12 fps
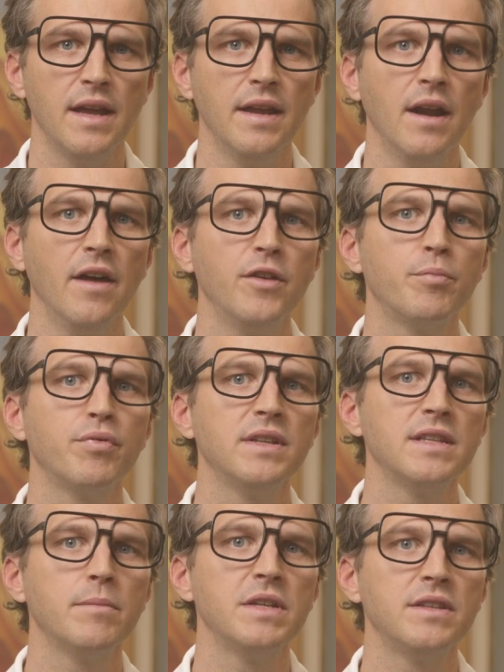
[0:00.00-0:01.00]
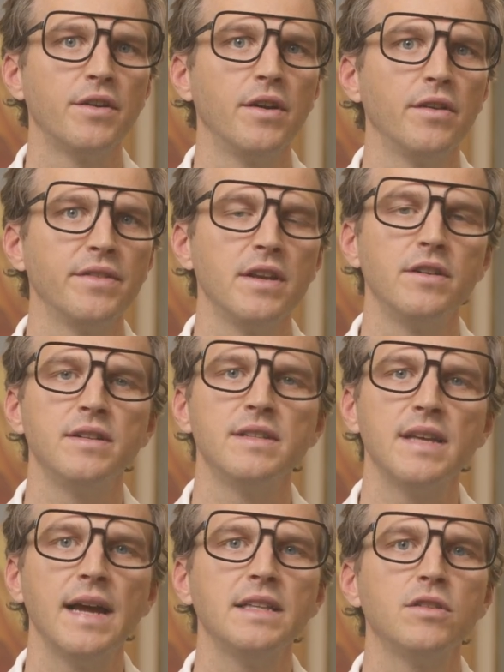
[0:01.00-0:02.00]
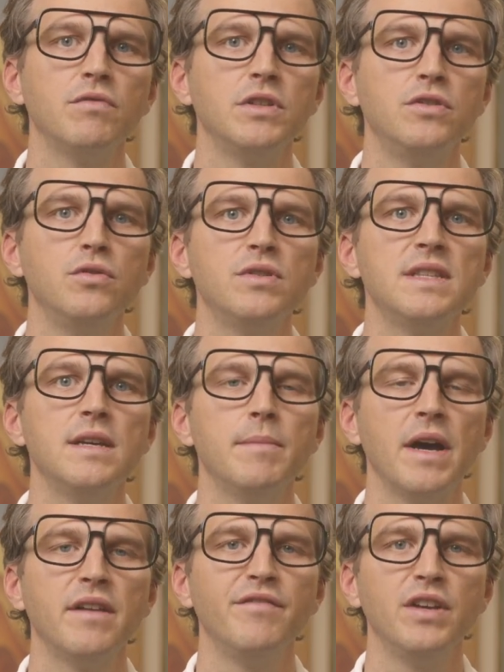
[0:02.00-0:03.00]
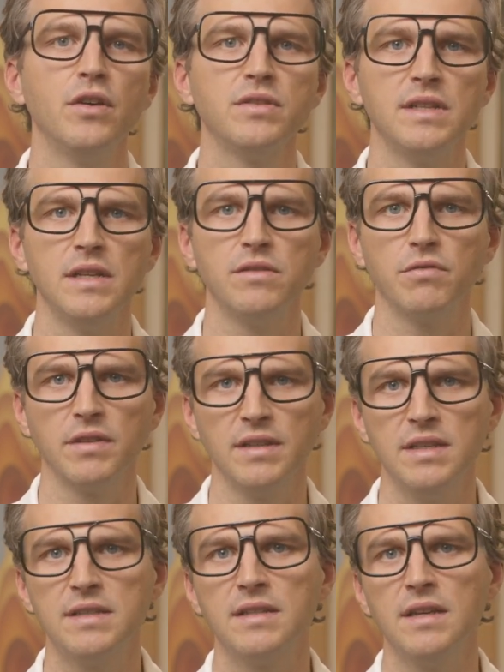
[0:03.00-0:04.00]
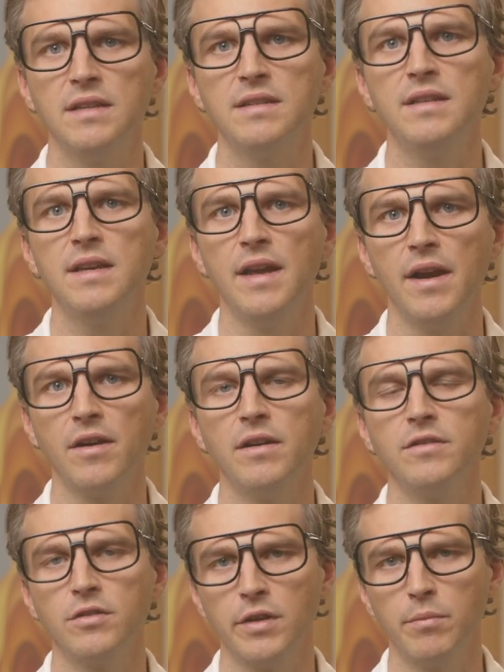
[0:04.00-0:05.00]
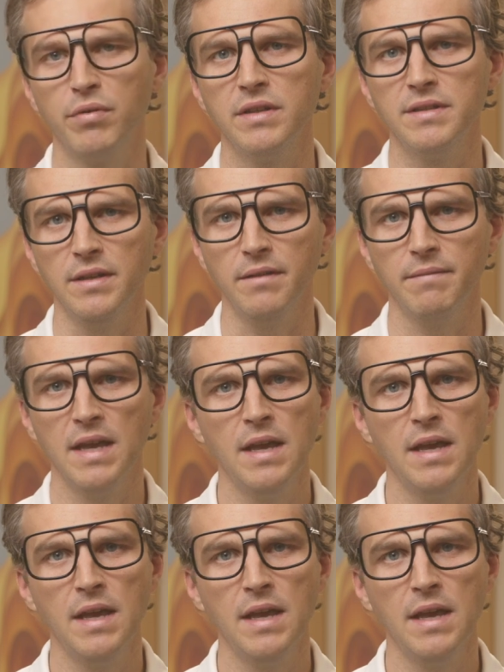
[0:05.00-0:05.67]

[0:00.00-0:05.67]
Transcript: and other printing materials that are designed to reduce the amount of VOCs released into the air during printing.